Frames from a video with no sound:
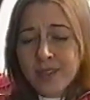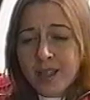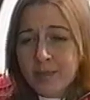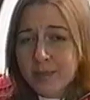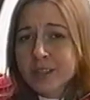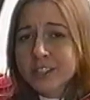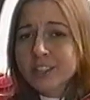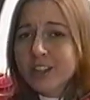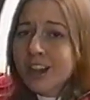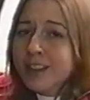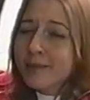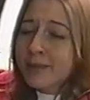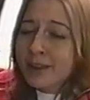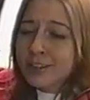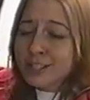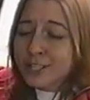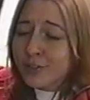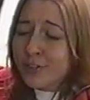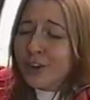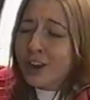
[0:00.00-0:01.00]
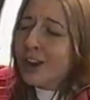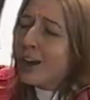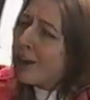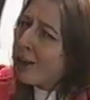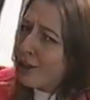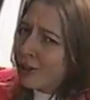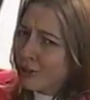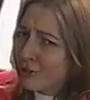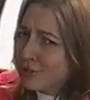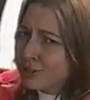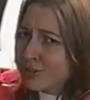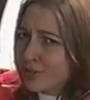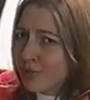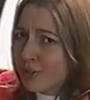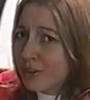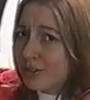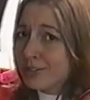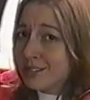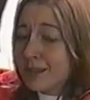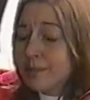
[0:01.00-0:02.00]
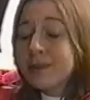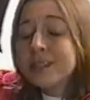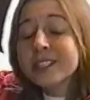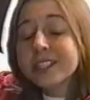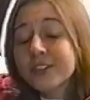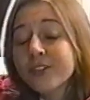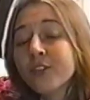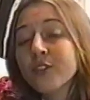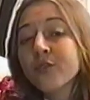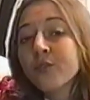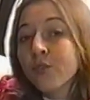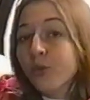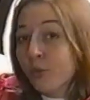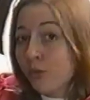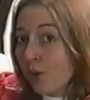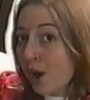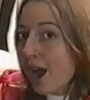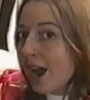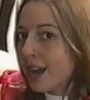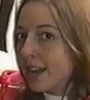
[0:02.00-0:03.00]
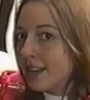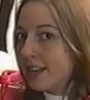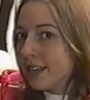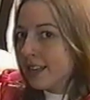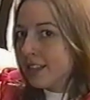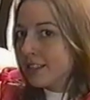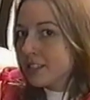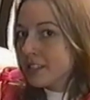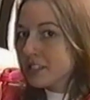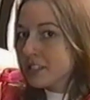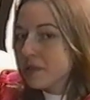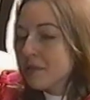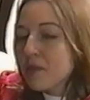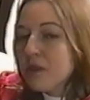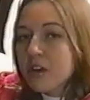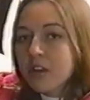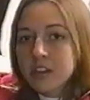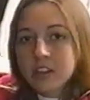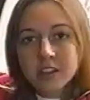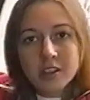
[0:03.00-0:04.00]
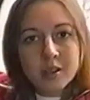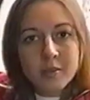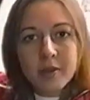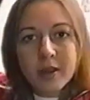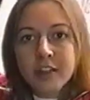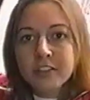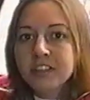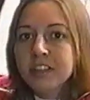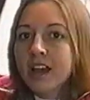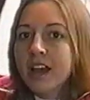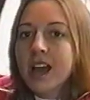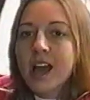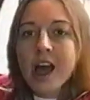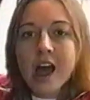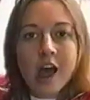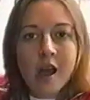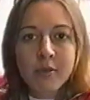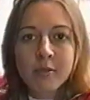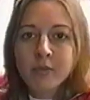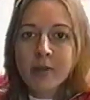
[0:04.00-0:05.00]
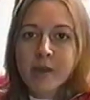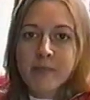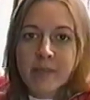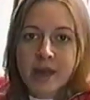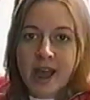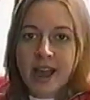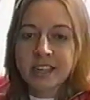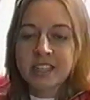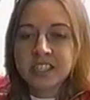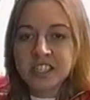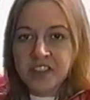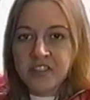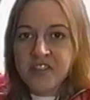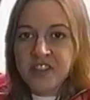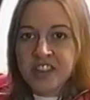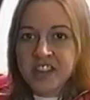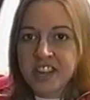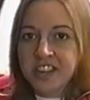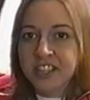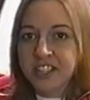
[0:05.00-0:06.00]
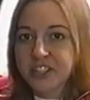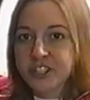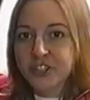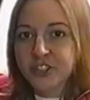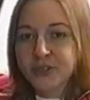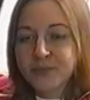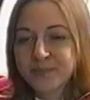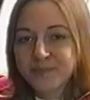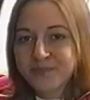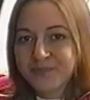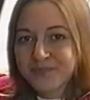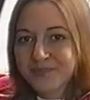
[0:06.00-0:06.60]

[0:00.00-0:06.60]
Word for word: I'm not talking about different colors of roses, I mean different varieties. Think about that. I'll be right back to give you the answer.